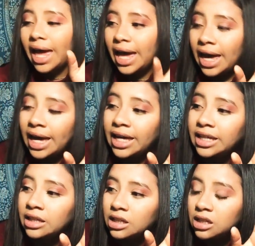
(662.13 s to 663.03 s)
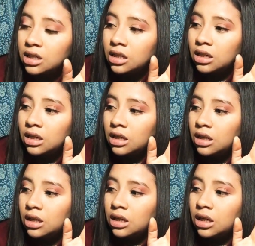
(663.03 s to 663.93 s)
And
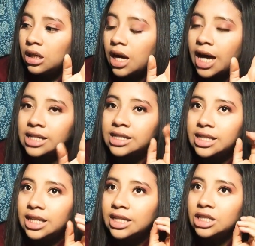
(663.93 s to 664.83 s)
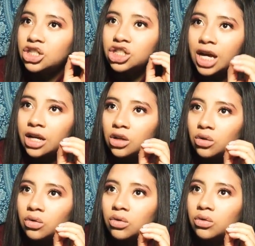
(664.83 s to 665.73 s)
I see this shadow